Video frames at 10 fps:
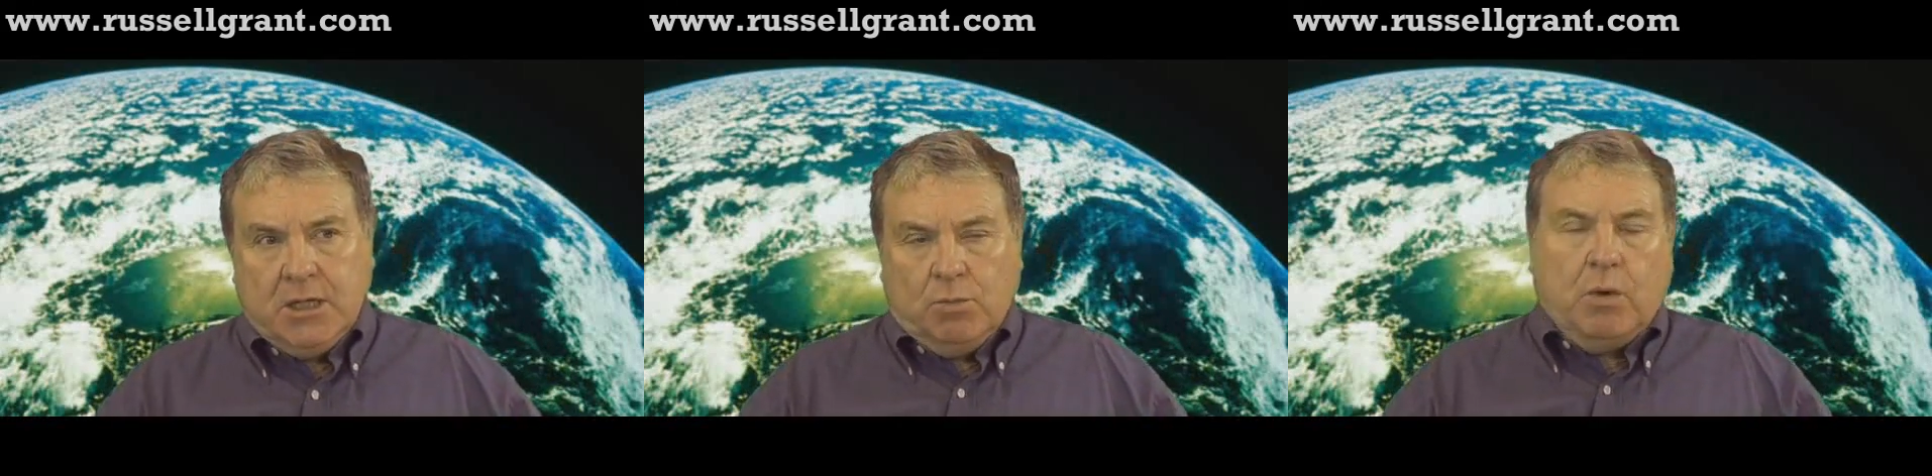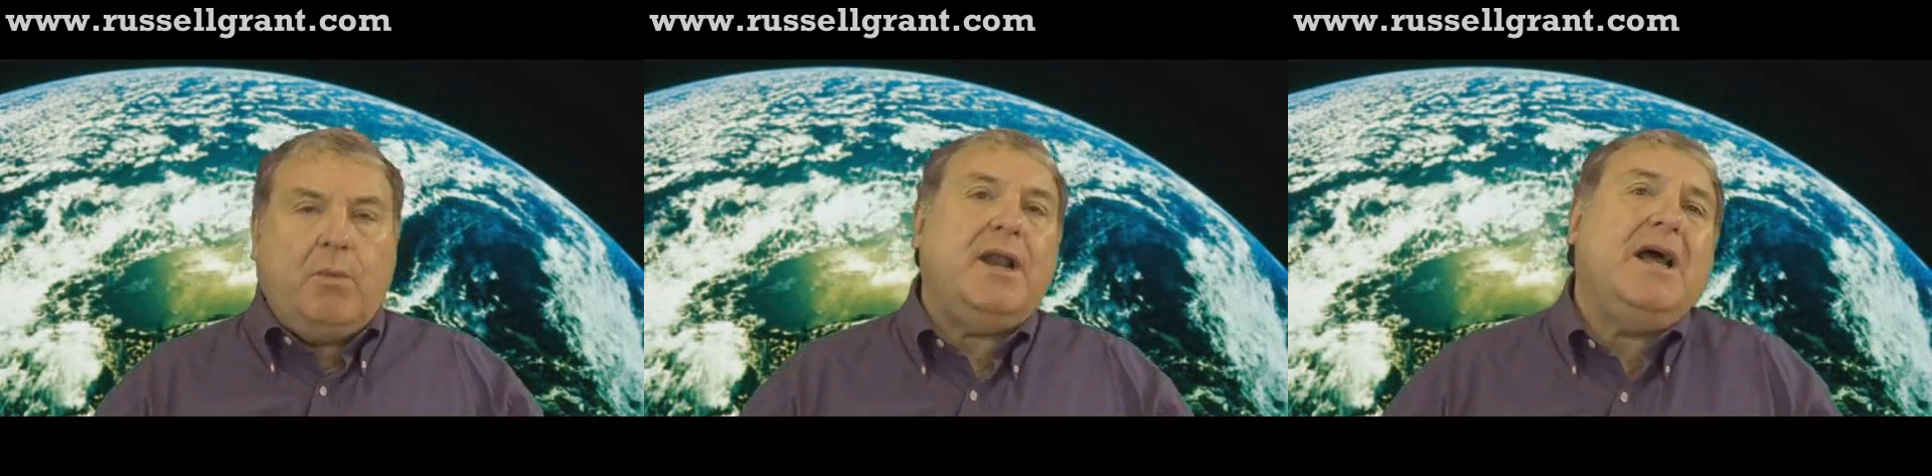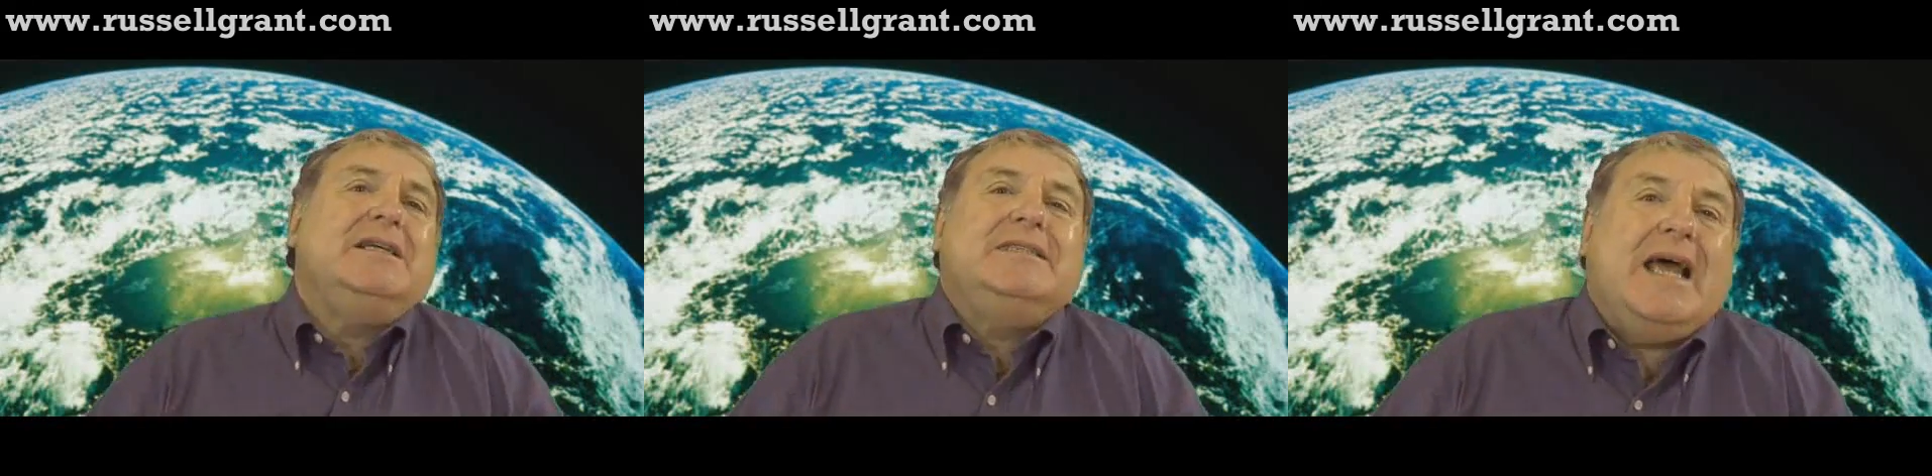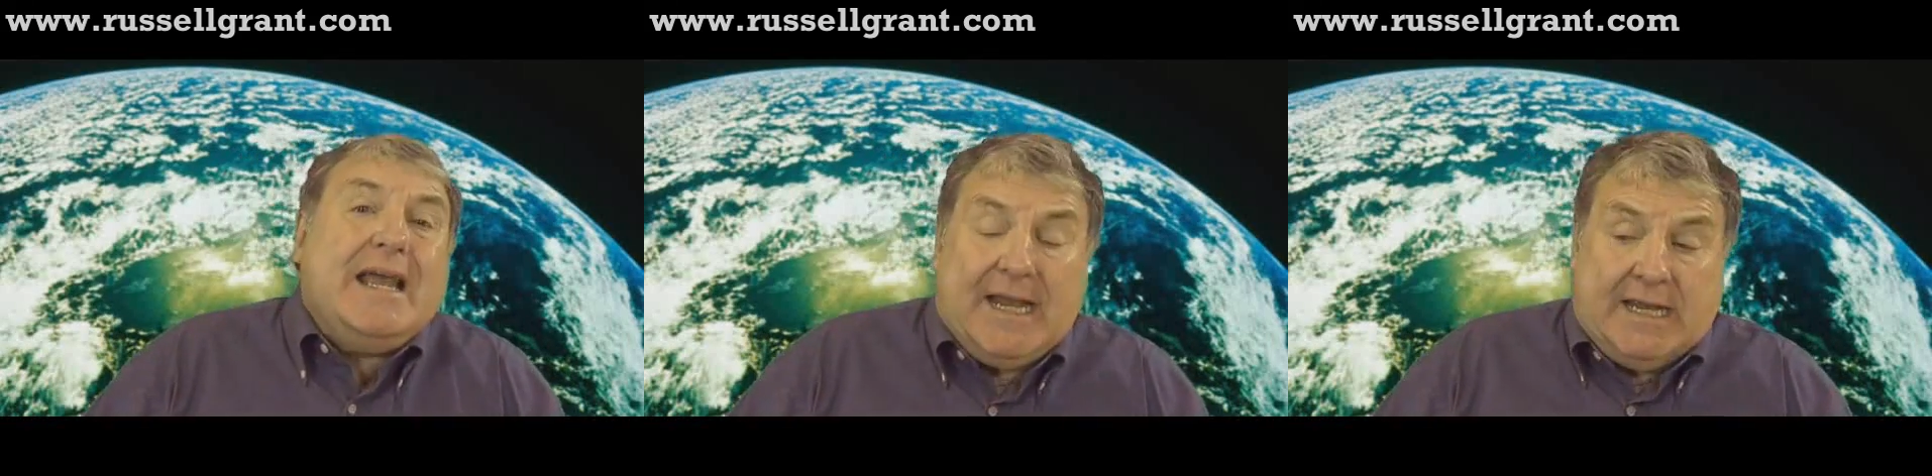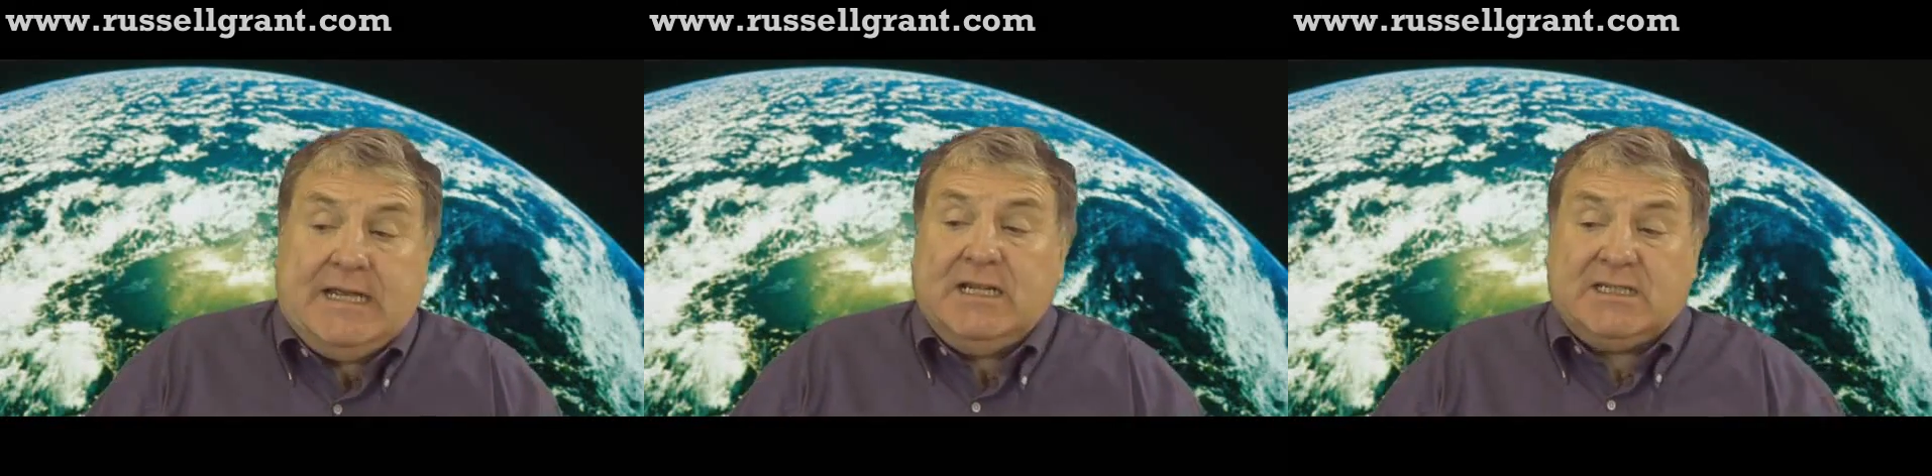Well, when I say
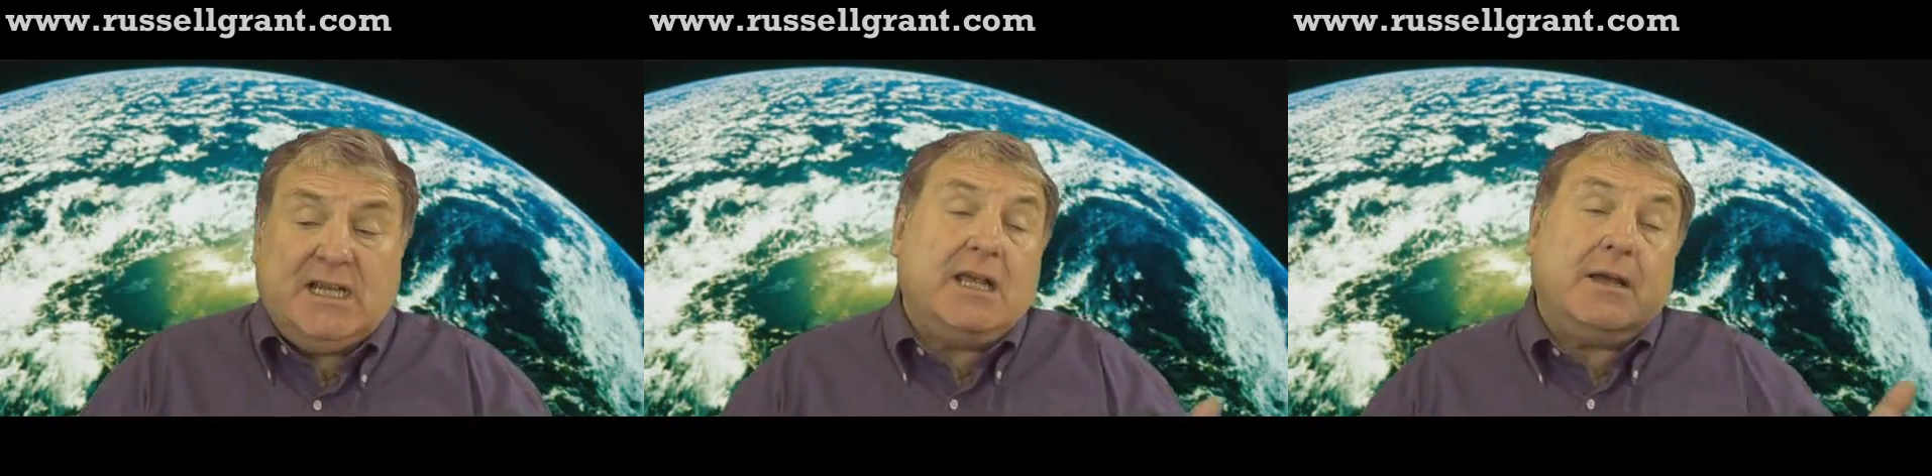easy,